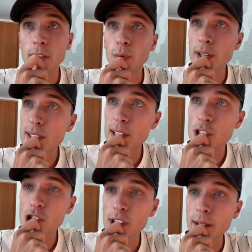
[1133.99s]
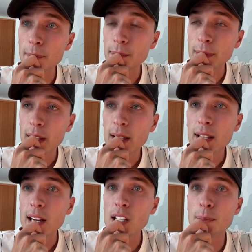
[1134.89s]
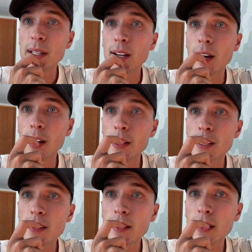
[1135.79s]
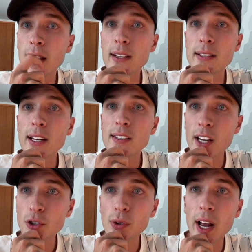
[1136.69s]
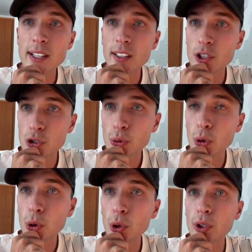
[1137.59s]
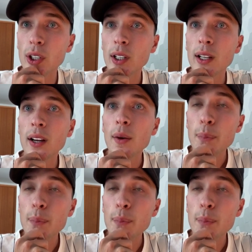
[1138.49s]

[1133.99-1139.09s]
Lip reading: And the reason it's shit is because it is a centralized, controlled,